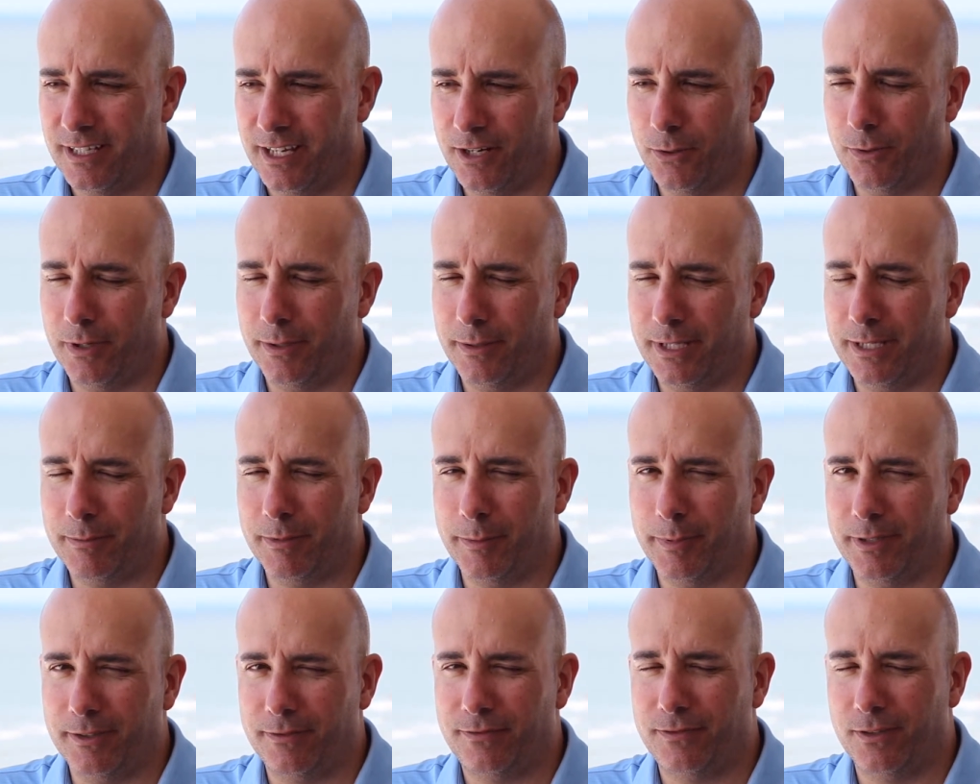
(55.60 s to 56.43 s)
I don't want him to
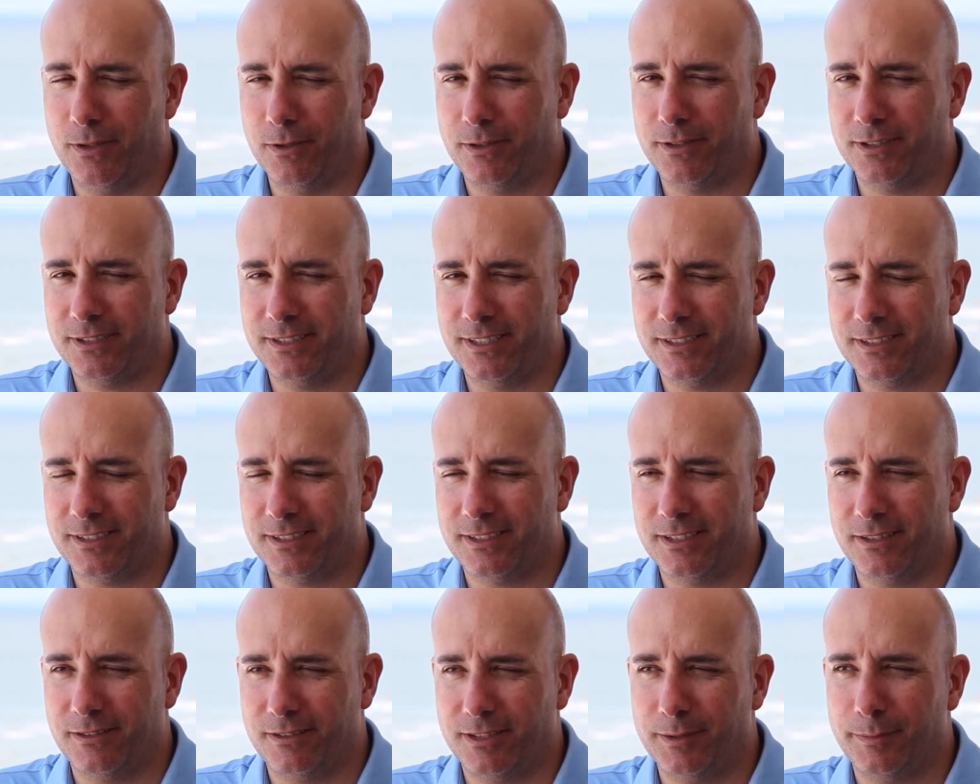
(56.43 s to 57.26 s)
be the focus
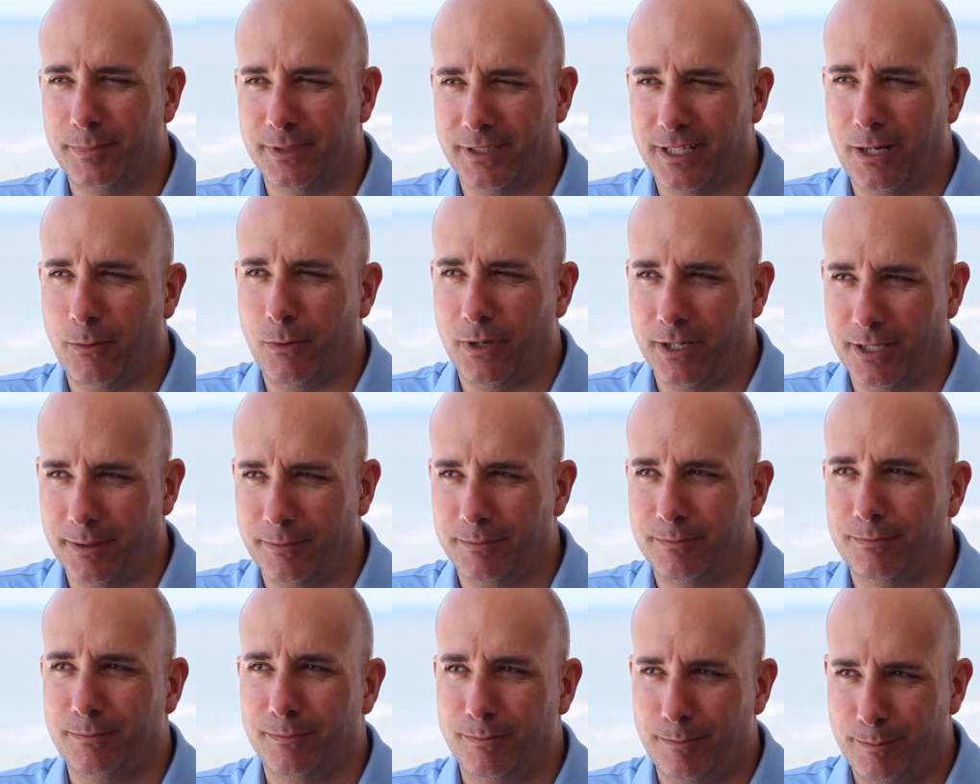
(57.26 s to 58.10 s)
necessarily, but I want to
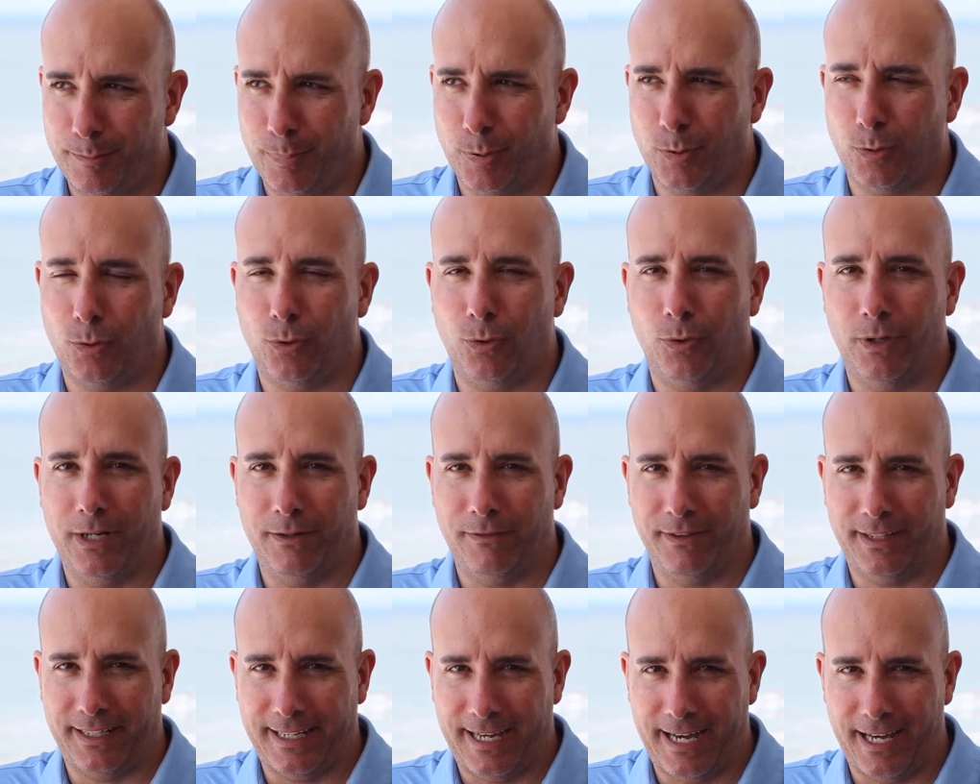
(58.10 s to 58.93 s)
pull
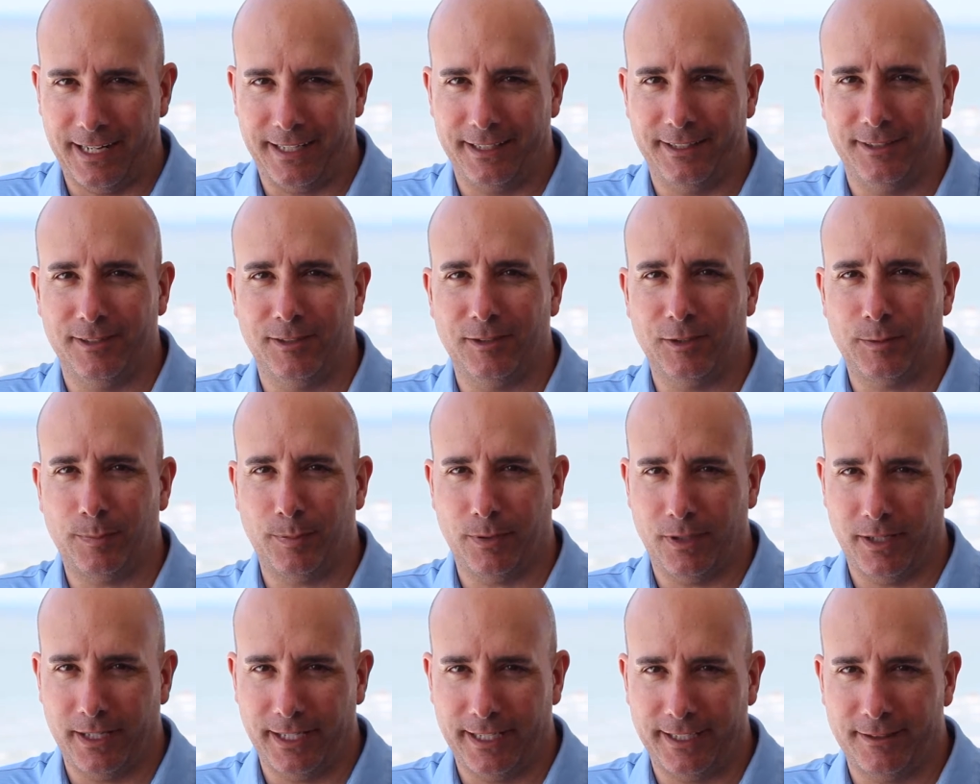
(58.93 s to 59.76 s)
everything out of his
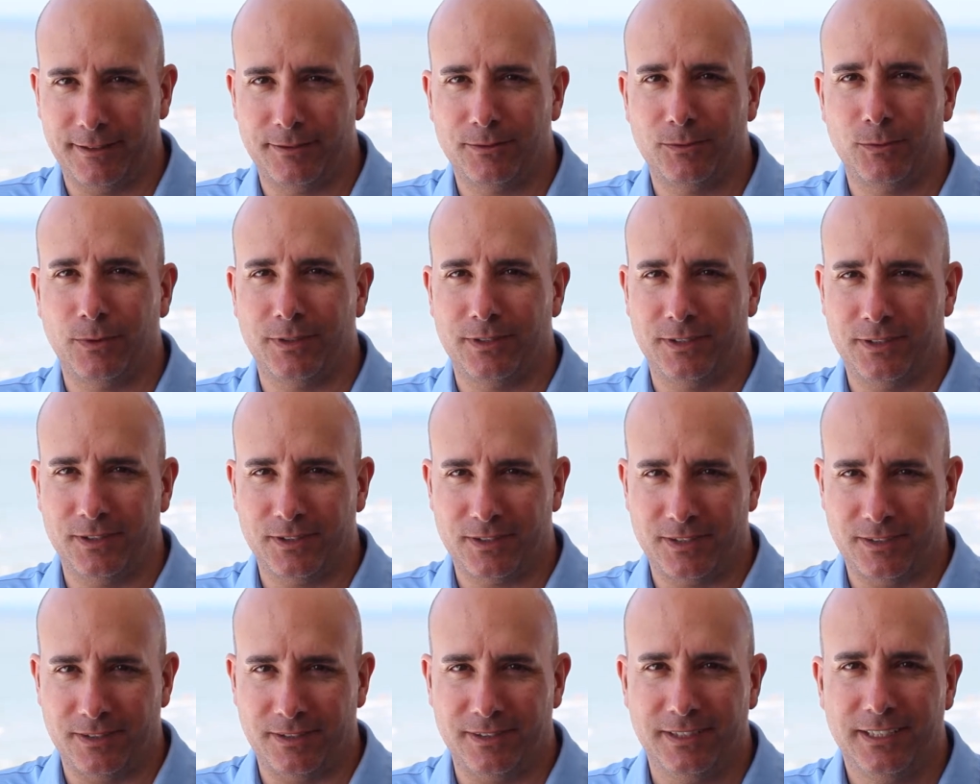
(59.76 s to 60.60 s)
brain with
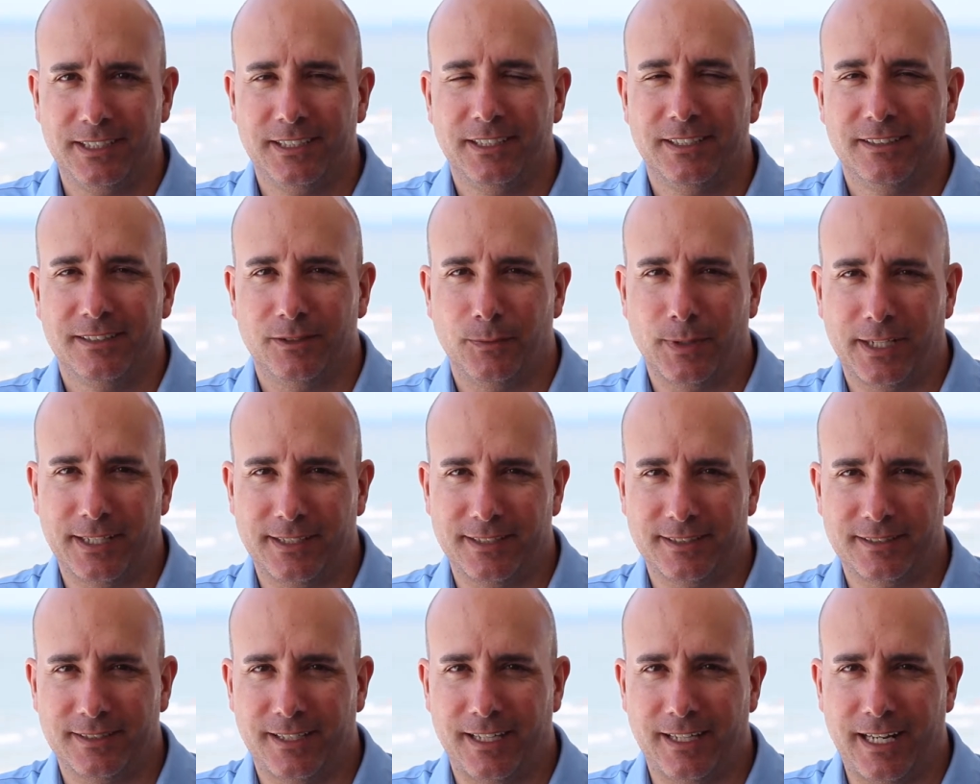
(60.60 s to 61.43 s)
this, and we can
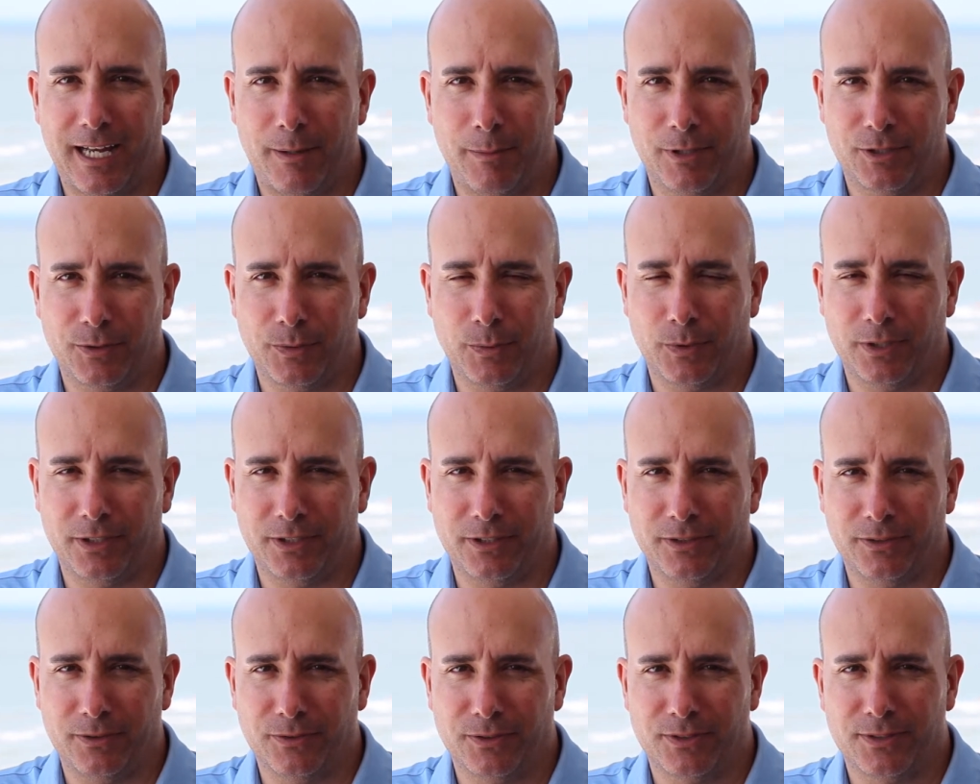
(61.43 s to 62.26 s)
decide how much we want to
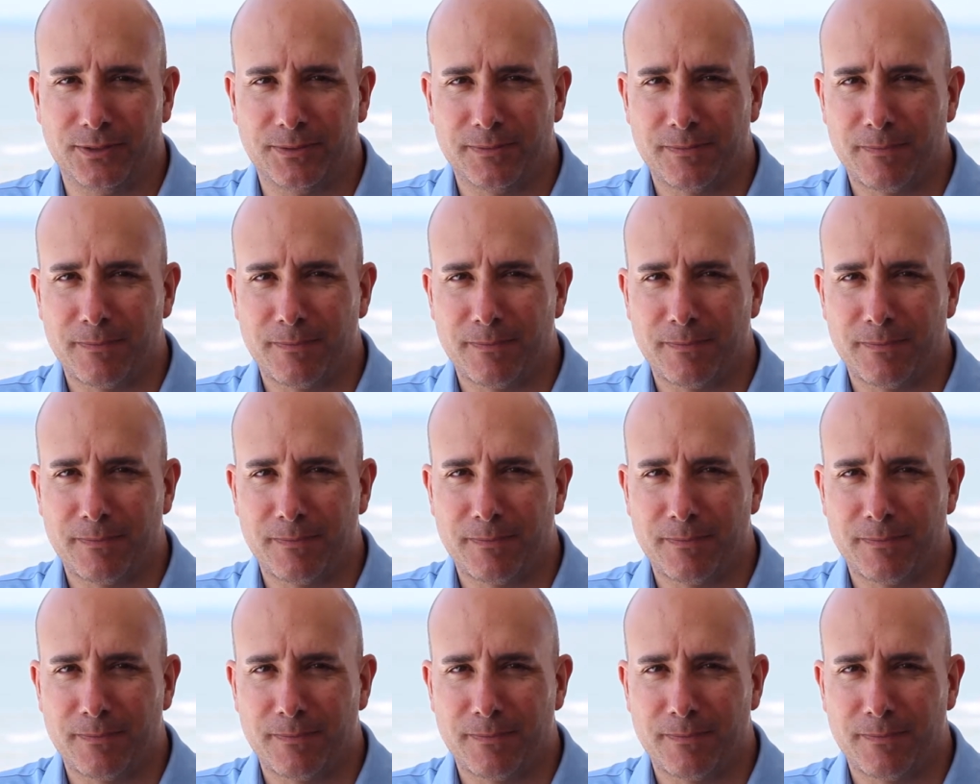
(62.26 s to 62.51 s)
use.